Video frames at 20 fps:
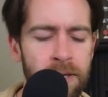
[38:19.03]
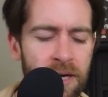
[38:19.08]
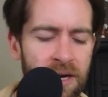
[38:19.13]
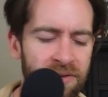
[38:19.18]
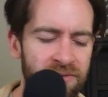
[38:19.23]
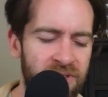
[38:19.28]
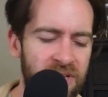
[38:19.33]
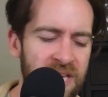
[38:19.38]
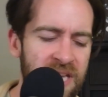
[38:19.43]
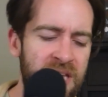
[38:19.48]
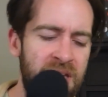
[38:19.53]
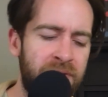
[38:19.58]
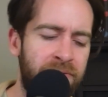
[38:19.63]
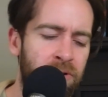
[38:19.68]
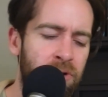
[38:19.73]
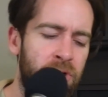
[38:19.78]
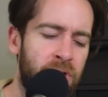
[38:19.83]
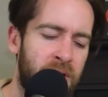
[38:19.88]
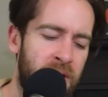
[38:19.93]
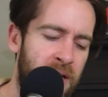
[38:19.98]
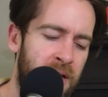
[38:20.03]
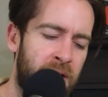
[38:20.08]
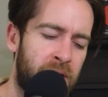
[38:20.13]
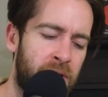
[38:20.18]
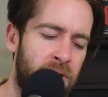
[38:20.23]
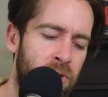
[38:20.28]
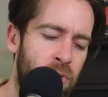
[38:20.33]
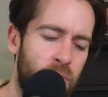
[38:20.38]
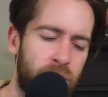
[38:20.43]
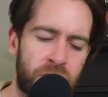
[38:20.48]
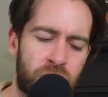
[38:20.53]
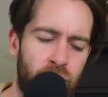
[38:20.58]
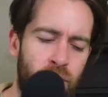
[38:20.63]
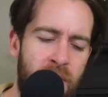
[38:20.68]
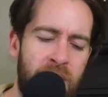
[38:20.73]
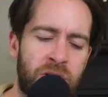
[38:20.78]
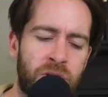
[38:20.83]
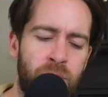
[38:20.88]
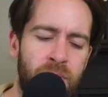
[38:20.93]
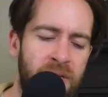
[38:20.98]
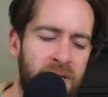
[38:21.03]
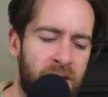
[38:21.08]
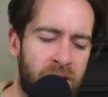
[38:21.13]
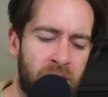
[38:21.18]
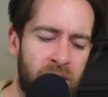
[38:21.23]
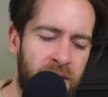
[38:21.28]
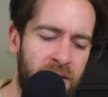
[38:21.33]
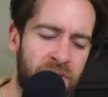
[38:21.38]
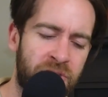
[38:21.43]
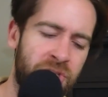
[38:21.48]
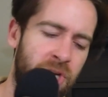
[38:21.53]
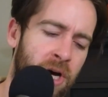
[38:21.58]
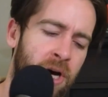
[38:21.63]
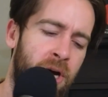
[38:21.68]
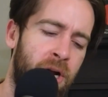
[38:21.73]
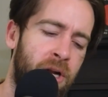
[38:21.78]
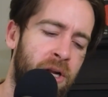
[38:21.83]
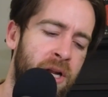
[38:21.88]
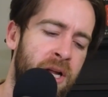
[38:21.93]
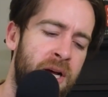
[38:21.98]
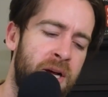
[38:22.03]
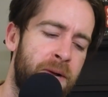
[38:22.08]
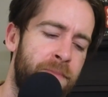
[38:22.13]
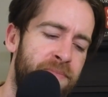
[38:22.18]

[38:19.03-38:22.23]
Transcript: of the evil king who is gradually killing us all.